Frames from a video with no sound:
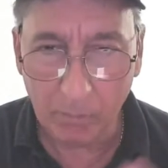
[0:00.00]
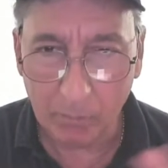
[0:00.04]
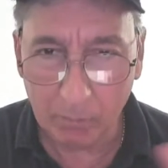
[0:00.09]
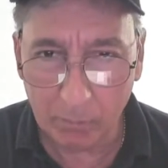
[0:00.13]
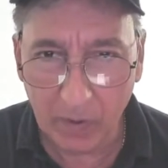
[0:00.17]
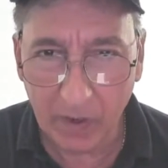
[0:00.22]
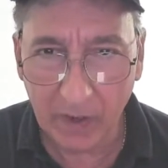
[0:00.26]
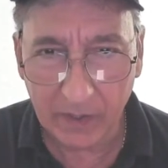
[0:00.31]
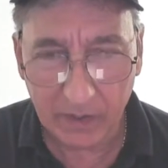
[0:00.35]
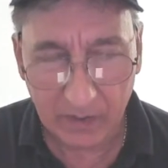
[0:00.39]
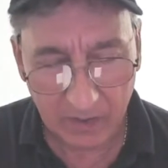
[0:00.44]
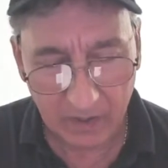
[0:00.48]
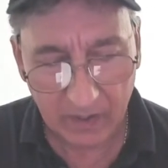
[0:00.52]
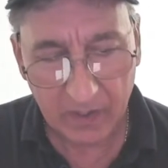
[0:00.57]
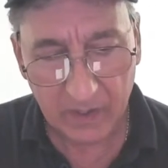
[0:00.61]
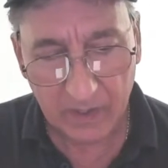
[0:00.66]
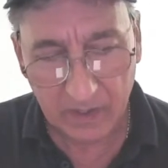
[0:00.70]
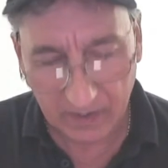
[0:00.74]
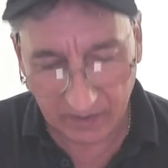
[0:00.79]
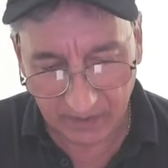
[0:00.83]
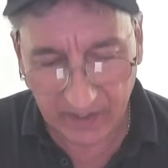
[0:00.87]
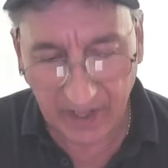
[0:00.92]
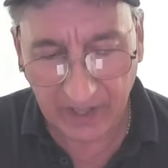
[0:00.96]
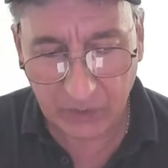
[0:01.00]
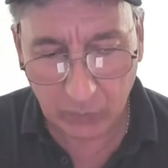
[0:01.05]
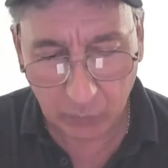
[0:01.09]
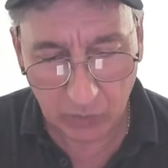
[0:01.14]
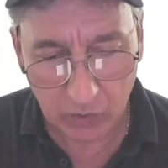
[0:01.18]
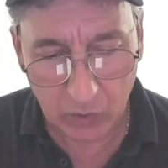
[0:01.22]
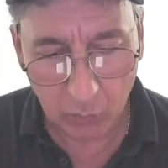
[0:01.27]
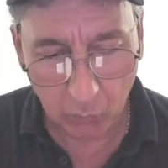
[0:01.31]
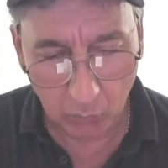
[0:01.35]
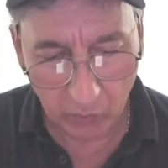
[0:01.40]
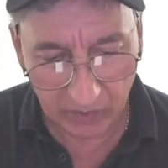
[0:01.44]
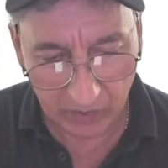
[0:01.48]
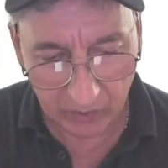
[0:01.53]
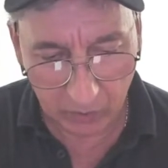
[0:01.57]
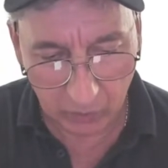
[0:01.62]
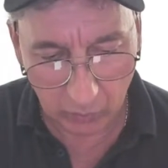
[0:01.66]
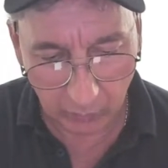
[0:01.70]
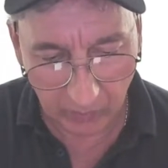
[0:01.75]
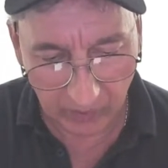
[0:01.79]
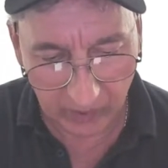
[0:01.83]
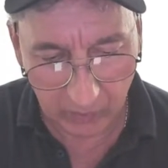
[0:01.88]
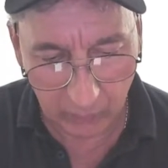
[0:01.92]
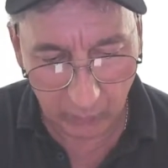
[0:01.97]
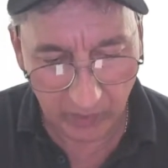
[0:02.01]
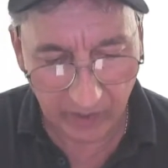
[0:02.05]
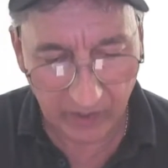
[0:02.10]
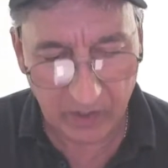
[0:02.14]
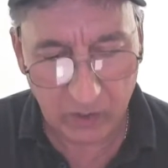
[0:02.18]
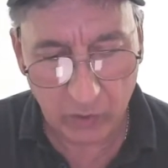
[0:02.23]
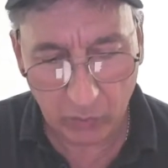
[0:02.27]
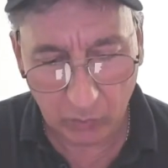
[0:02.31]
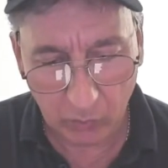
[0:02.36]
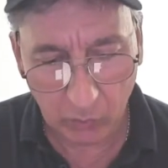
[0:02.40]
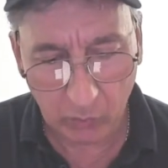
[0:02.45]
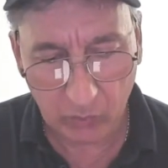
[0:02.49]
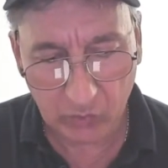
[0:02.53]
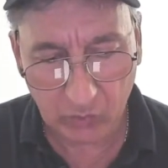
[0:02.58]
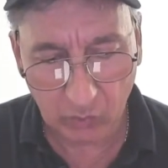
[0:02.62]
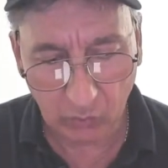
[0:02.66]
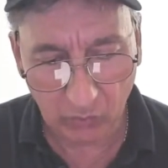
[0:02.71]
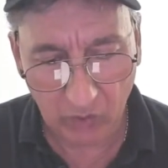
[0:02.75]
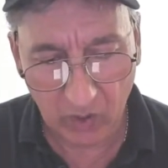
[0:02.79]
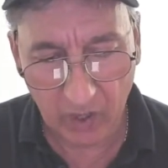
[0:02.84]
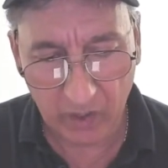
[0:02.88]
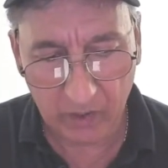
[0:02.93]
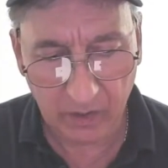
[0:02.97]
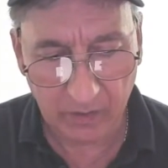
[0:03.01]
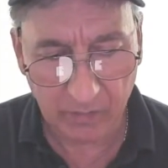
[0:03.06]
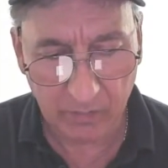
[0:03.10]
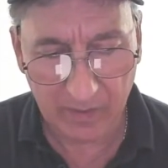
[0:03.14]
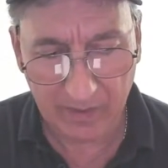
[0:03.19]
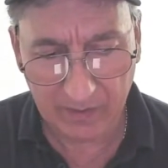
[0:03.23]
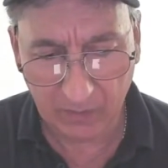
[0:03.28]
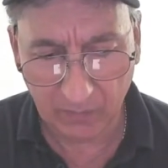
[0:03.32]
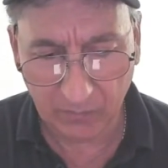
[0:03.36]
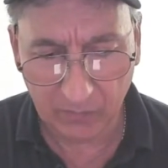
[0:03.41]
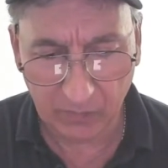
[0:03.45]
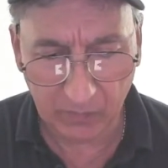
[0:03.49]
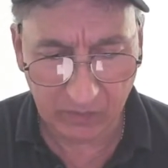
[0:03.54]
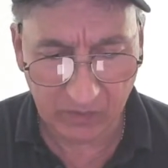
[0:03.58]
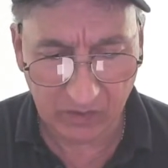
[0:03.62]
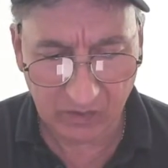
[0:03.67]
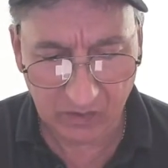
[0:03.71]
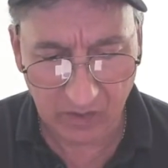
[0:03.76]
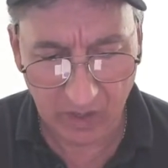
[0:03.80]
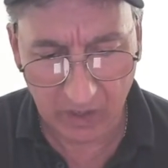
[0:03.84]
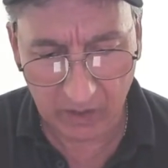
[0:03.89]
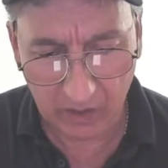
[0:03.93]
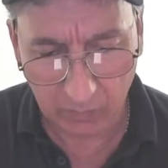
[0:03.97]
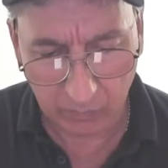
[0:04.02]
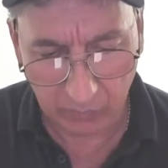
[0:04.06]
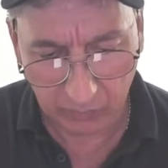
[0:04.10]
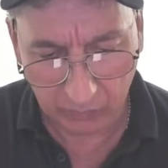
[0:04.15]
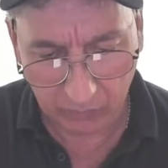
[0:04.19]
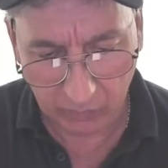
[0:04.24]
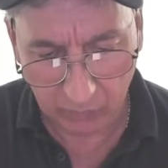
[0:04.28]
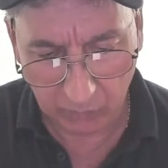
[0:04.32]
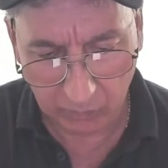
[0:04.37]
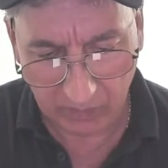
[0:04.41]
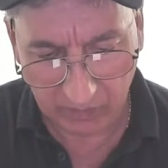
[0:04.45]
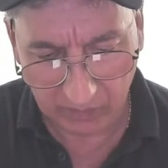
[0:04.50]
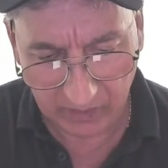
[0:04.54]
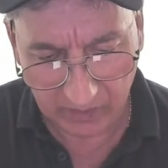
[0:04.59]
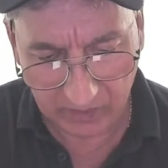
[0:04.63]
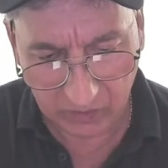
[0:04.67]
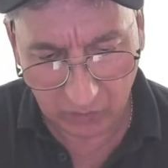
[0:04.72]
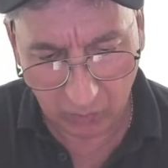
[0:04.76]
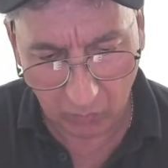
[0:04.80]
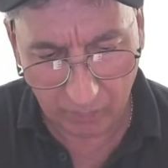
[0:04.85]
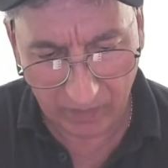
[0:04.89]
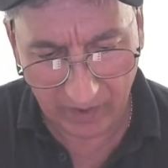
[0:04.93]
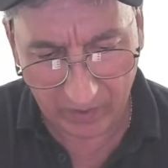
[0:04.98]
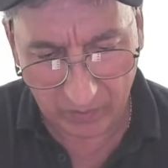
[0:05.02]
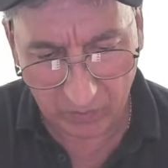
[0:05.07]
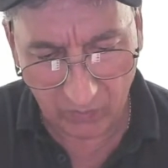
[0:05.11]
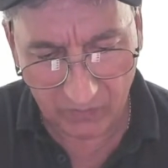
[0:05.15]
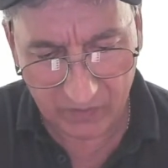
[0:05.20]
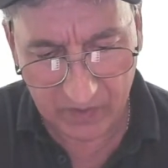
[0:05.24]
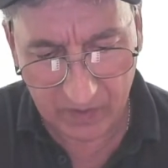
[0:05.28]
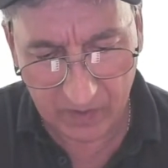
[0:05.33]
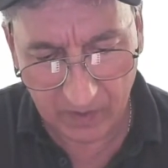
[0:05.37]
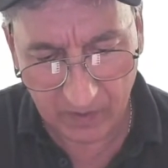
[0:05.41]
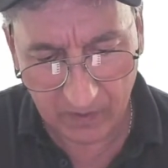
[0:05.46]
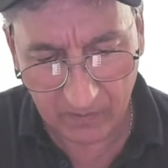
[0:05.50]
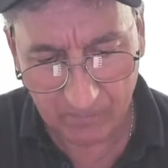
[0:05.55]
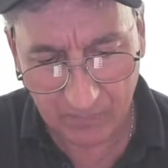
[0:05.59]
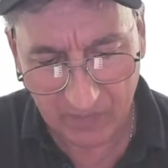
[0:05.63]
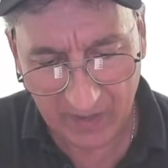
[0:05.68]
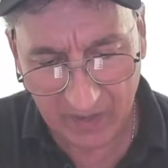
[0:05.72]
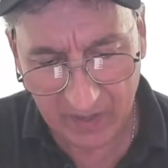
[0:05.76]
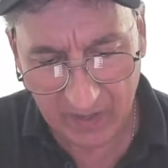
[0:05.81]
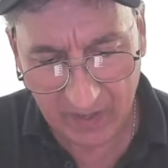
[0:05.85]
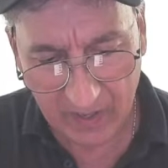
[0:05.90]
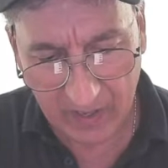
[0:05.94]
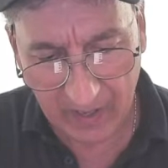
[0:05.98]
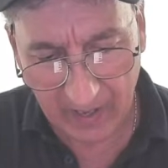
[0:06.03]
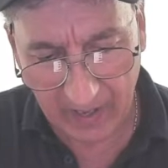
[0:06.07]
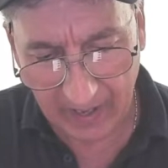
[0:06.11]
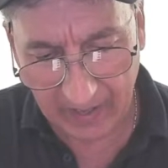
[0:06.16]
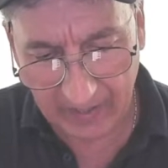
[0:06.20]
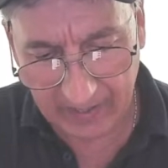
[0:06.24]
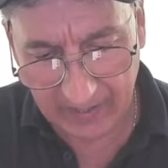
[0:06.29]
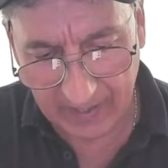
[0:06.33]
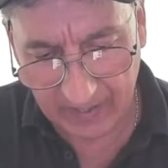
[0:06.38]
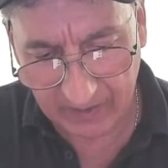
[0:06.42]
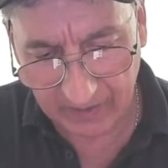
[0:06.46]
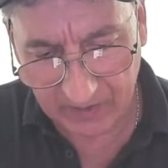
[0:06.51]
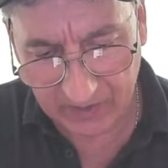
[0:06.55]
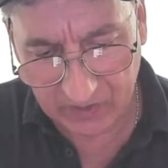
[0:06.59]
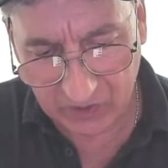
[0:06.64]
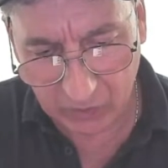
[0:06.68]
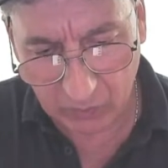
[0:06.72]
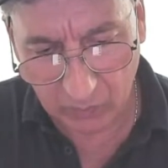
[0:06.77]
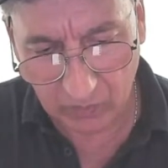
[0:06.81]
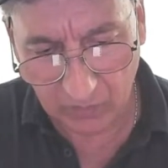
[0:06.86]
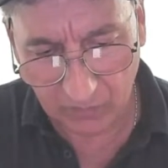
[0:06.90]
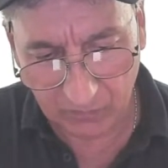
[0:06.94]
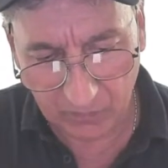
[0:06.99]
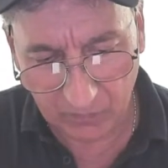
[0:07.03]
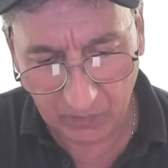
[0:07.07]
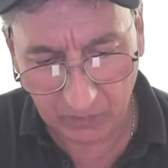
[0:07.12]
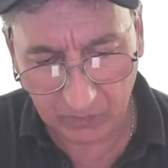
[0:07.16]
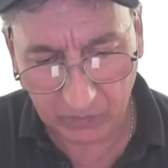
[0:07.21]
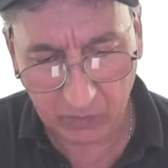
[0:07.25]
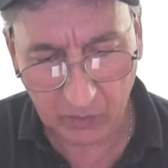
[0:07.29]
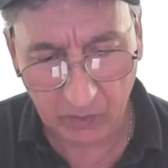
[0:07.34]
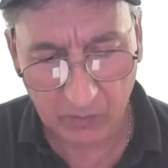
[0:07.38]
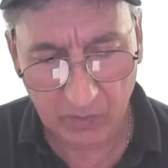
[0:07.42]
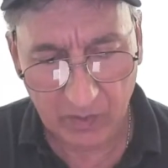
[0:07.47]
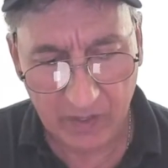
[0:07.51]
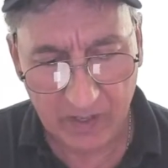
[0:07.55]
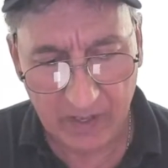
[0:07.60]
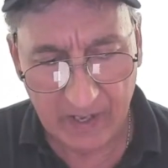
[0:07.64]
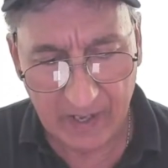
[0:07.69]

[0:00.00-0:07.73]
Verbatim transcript: But that's what you want to do anyway. You could also lock and make the filters lockable too. But let's go back over here. And again, let's do the filter.